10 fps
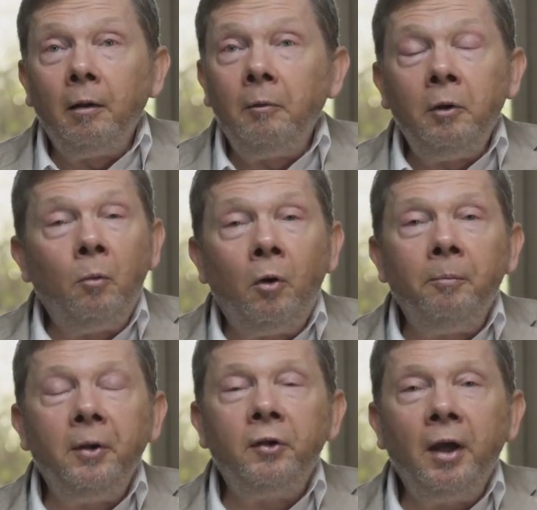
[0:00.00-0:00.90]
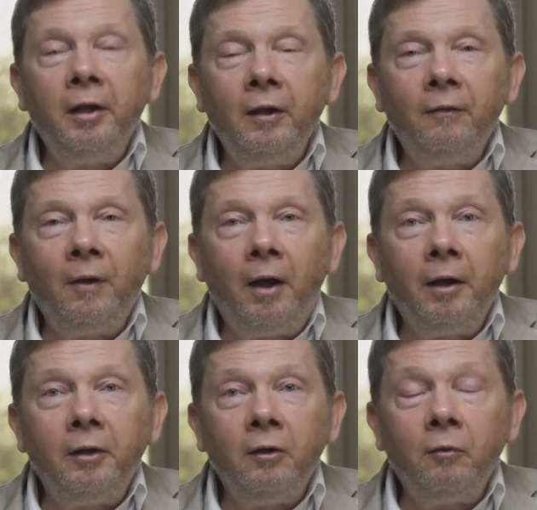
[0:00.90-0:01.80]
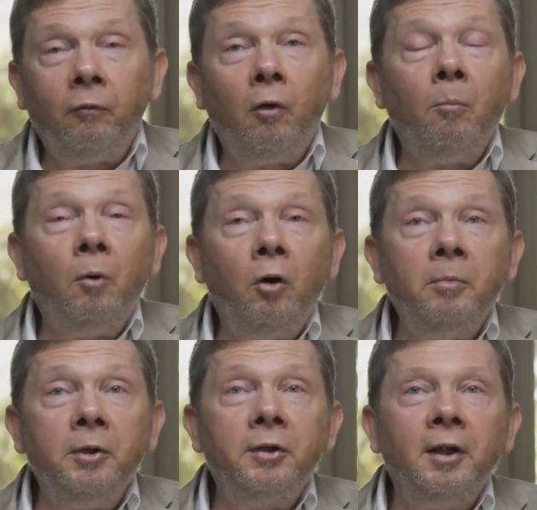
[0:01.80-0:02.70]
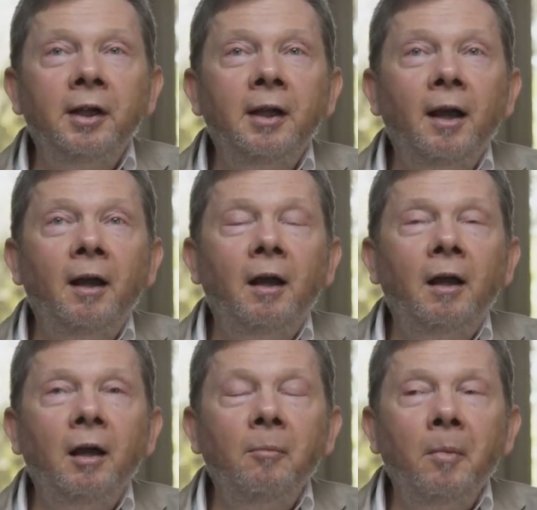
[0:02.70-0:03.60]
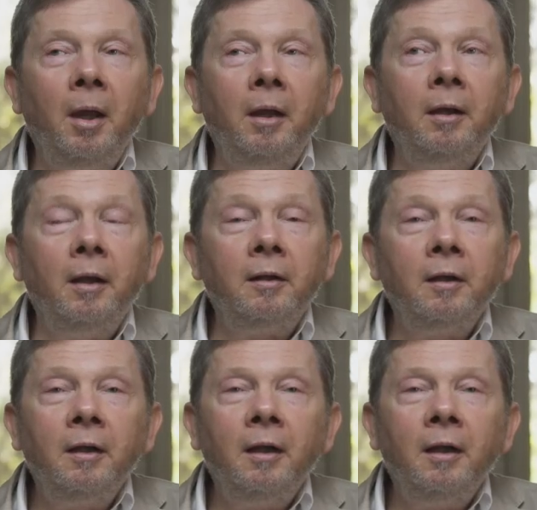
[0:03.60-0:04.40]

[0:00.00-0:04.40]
you won't be satisfied. You, for a moment you say, yeah, I made it.